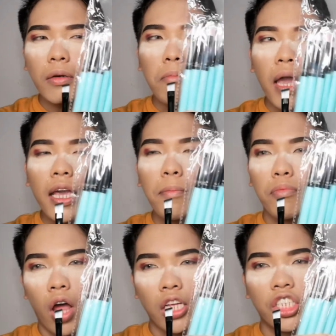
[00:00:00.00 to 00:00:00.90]
makeup
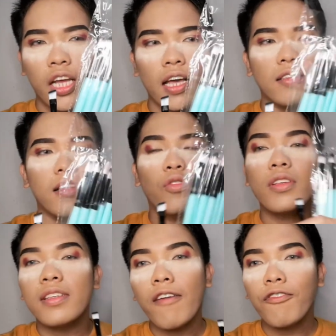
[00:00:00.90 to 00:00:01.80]
brushes that was
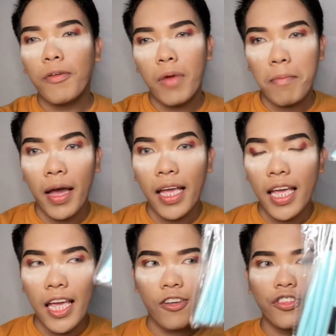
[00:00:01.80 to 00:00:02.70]
sent for me by
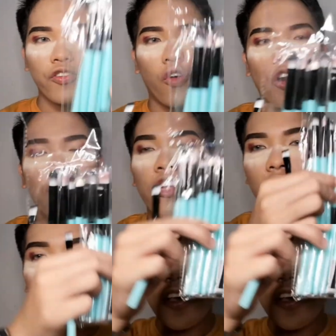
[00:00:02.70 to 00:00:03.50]
Ian's Corner. Thank